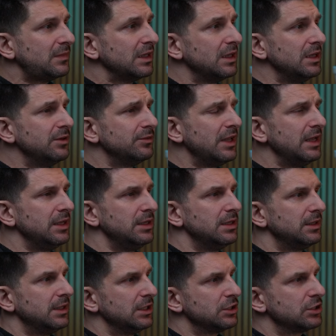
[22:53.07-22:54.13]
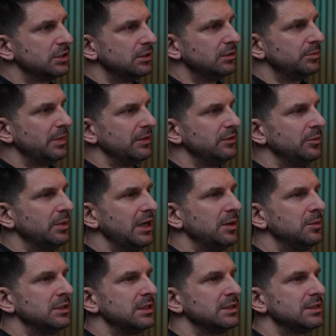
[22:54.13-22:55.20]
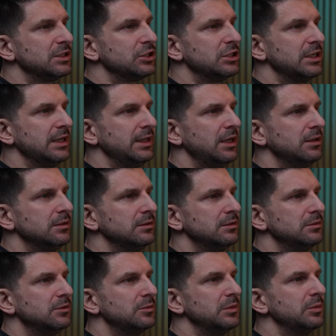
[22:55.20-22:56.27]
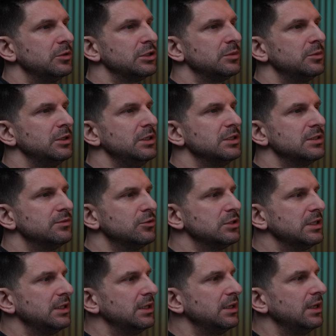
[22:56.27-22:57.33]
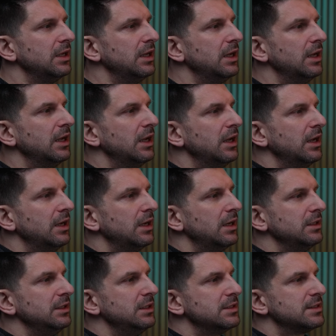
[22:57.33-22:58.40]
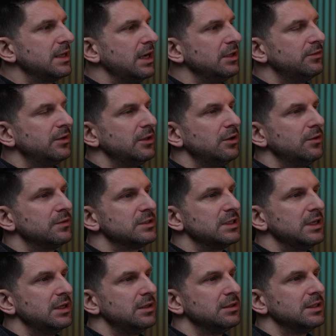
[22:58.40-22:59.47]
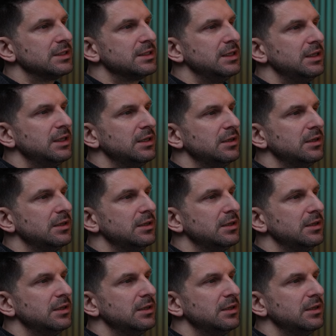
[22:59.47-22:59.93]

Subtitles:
And it also has certain parameters. This is the width. We can narrow it down. And side follow is how